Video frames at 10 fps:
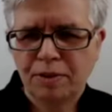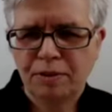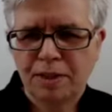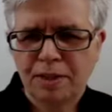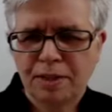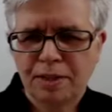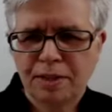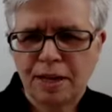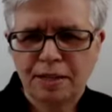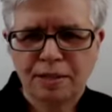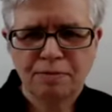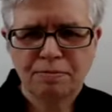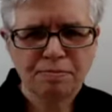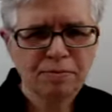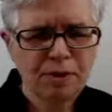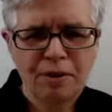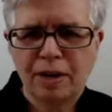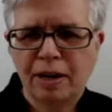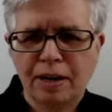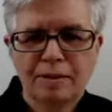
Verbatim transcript: United States currently?